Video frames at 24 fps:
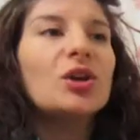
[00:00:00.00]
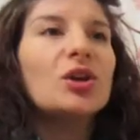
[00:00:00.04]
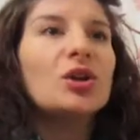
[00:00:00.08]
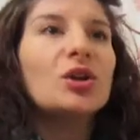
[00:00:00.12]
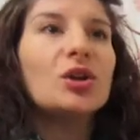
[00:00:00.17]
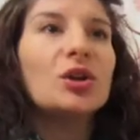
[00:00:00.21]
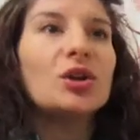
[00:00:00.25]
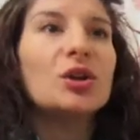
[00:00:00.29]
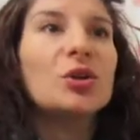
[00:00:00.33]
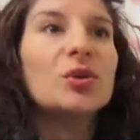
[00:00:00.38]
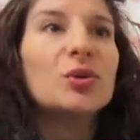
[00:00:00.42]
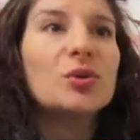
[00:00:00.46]

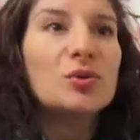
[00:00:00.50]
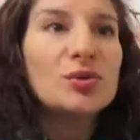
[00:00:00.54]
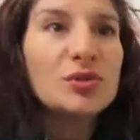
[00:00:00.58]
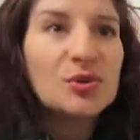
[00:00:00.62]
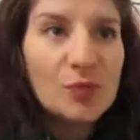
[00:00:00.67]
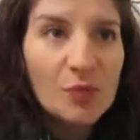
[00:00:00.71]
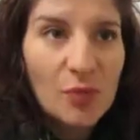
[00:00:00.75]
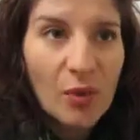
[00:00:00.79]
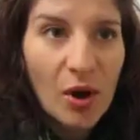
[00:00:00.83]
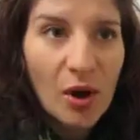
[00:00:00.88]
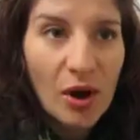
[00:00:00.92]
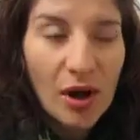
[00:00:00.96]
lose
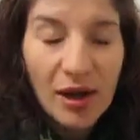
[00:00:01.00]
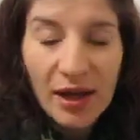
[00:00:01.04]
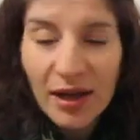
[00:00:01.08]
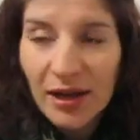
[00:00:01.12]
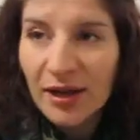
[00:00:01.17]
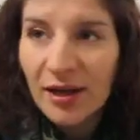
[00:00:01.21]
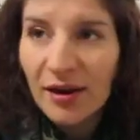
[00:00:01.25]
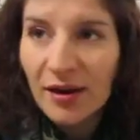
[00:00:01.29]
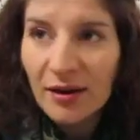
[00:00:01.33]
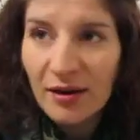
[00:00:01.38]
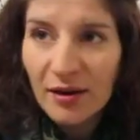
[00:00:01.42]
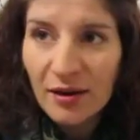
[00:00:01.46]

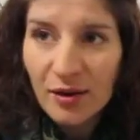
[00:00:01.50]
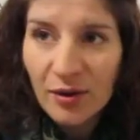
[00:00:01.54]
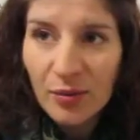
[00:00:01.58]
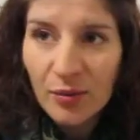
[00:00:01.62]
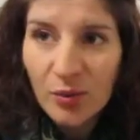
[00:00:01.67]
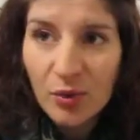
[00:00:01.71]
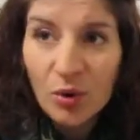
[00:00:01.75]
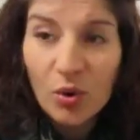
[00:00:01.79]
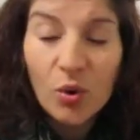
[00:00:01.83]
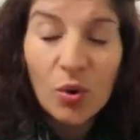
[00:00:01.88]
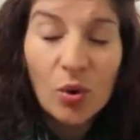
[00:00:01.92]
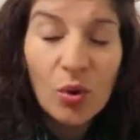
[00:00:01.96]
my
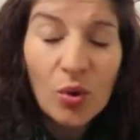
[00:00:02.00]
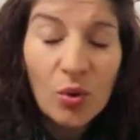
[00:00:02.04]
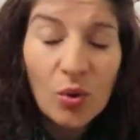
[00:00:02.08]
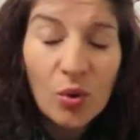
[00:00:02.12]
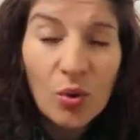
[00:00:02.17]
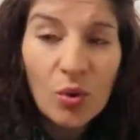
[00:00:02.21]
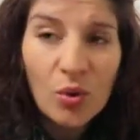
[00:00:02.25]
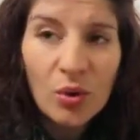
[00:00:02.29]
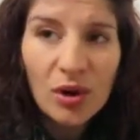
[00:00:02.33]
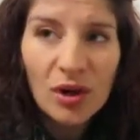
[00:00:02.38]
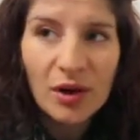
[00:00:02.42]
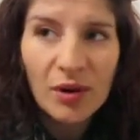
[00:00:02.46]

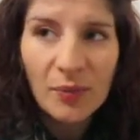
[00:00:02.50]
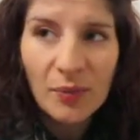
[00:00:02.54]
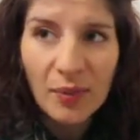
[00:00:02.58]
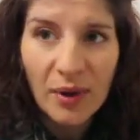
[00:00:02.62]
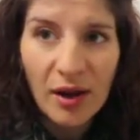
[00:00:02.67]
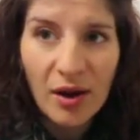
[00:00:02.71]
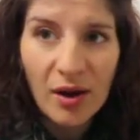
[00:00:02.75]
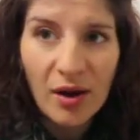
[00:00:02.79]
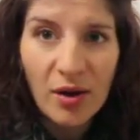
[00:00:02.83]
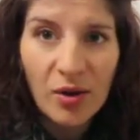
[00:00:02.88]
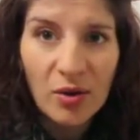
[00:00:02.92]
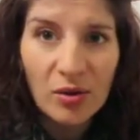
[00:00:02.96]
cool
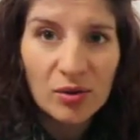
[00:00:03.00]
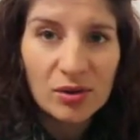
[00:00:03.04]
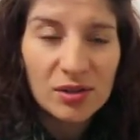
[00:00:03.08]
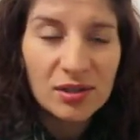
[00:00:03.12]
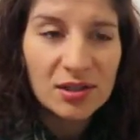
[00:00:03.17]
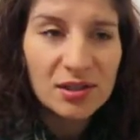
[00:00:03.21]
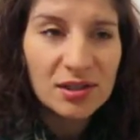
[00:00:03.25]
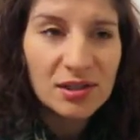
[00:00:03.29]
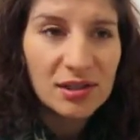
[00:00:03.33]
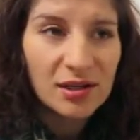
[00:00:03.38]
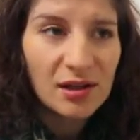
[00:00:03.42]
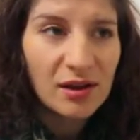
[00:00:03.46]
about,